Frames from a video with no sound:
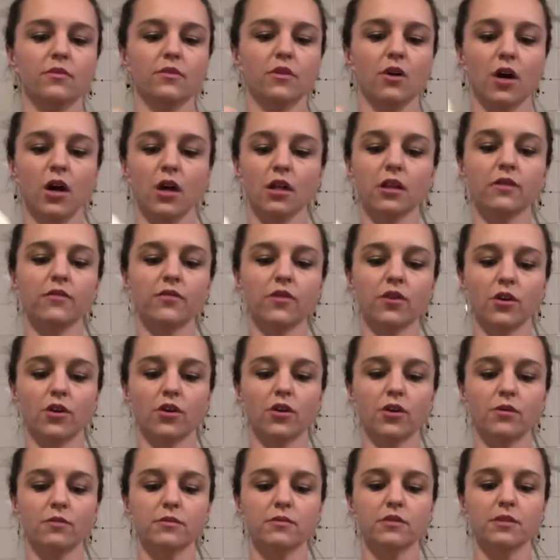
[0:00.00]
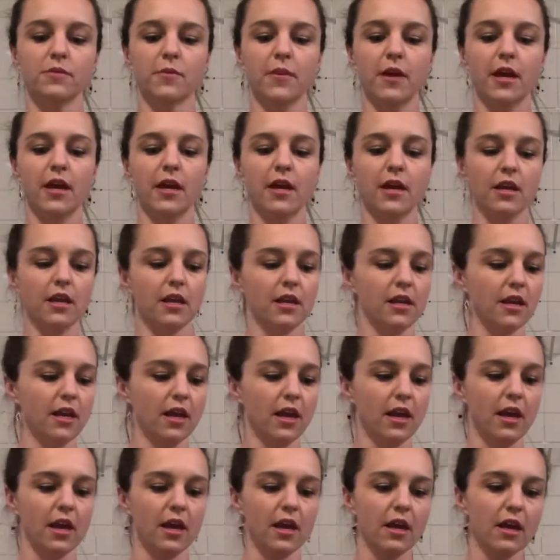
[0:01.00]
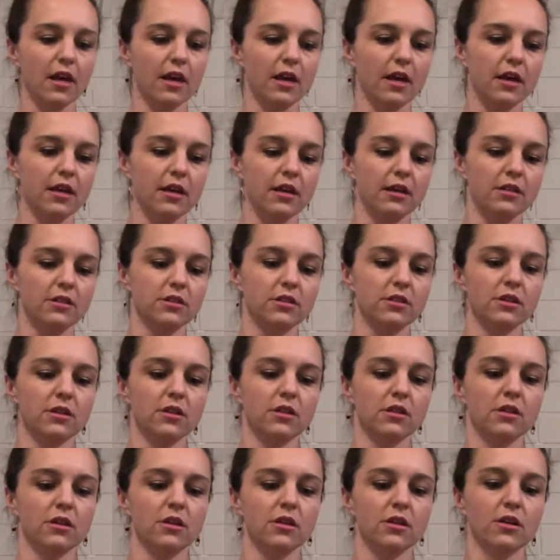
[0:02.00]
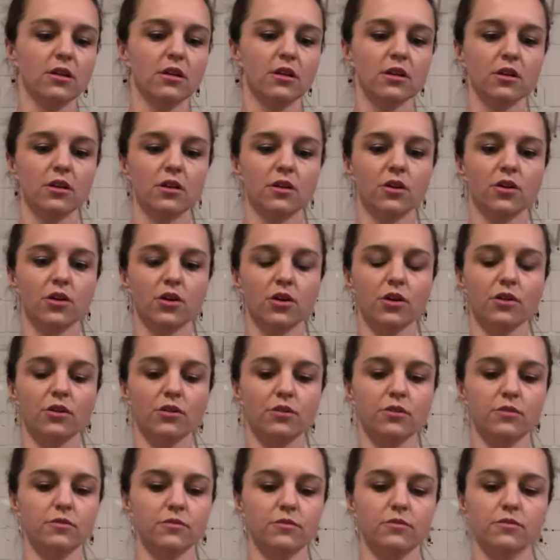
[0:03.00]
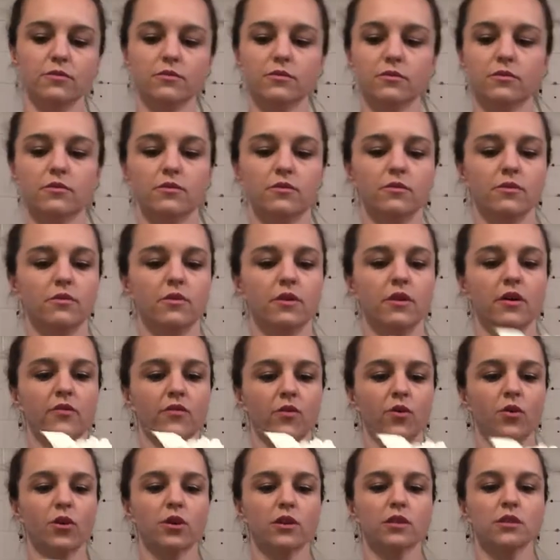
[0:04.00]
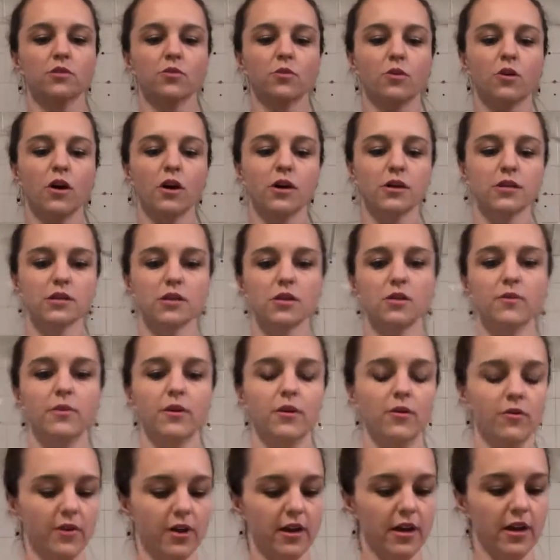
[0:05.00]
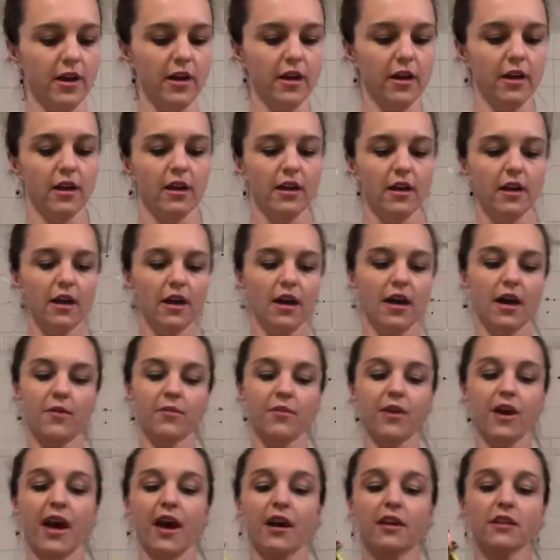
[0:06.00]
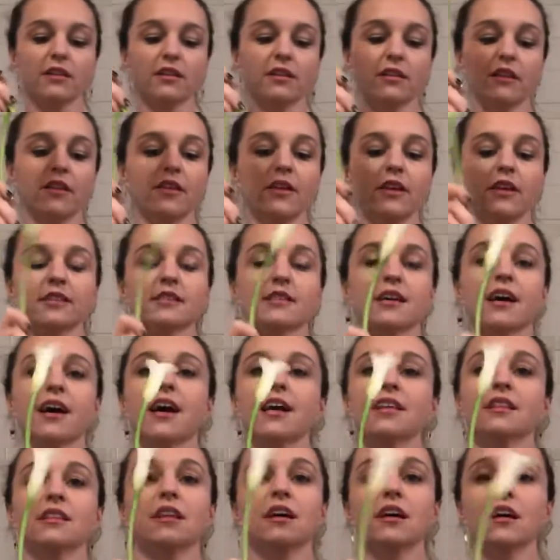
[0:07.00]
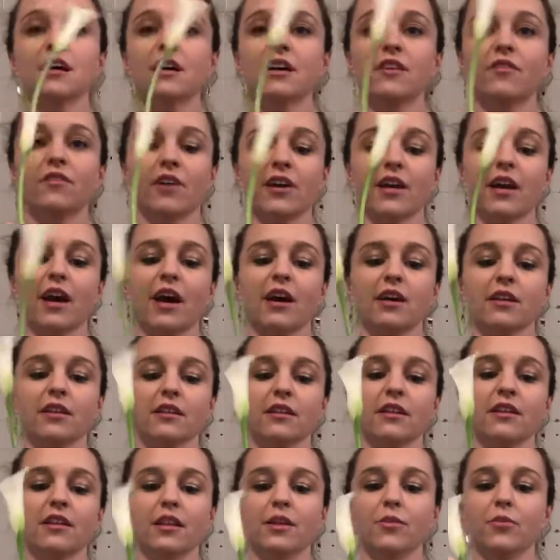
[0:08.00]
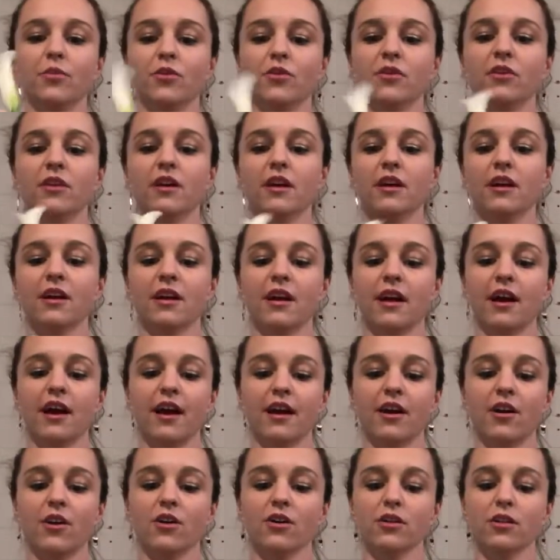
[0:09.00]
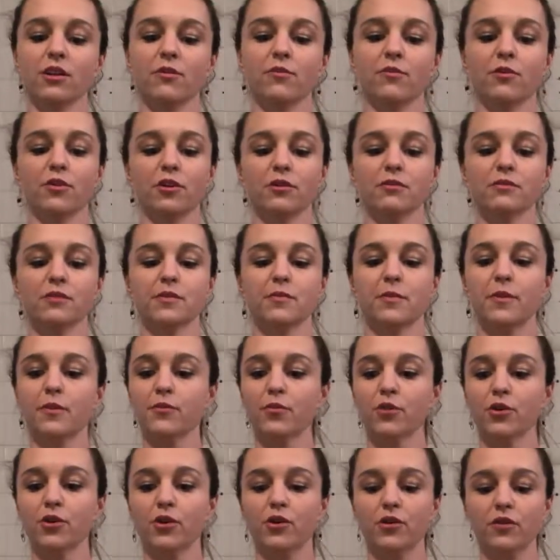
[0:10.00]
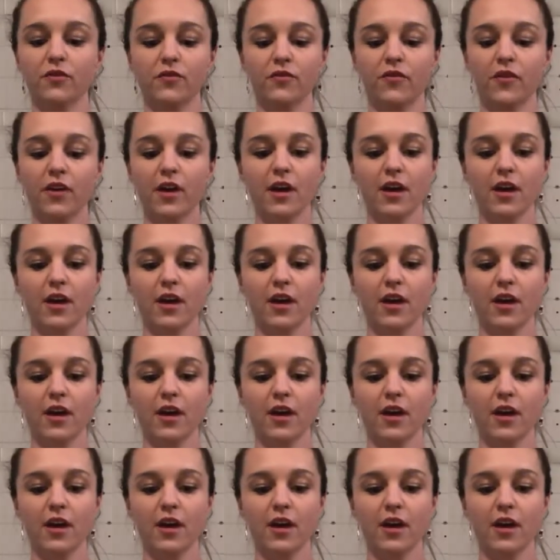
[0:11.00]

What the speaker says: All of the groomsmen and groom, of course, will also be wearing calla lilies. I love a calla lily boutonniere. I call them groomsmen proof.